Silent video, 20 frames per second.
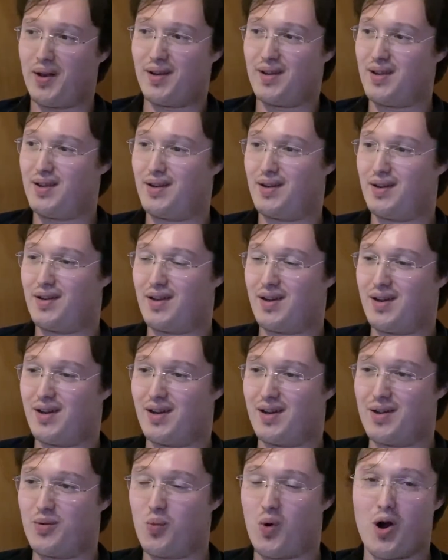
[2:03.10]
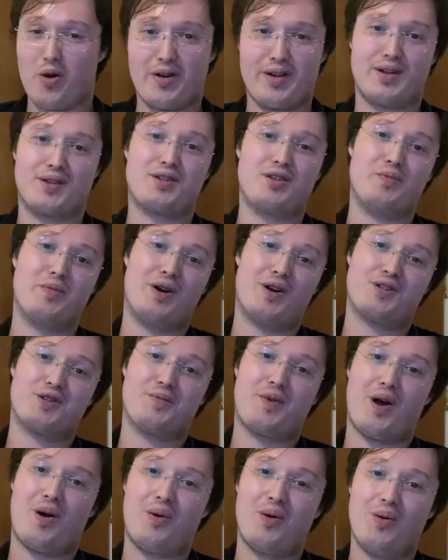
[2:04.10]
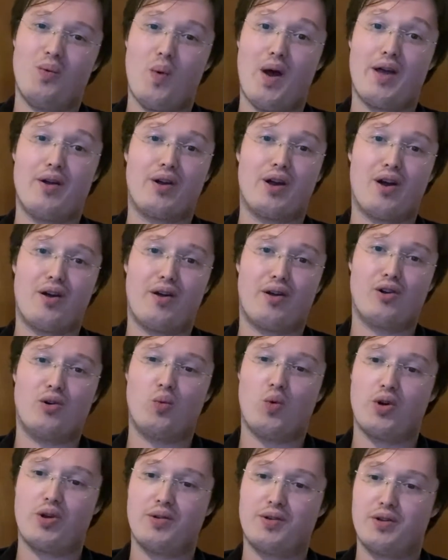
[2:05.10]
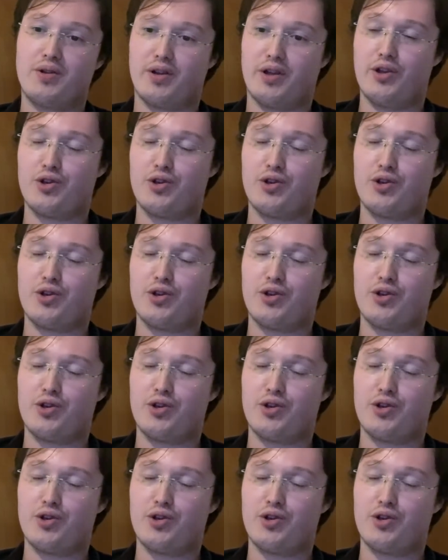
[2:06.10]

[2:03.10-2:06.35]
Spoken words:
in worrying too much about where you're going or what you're doing.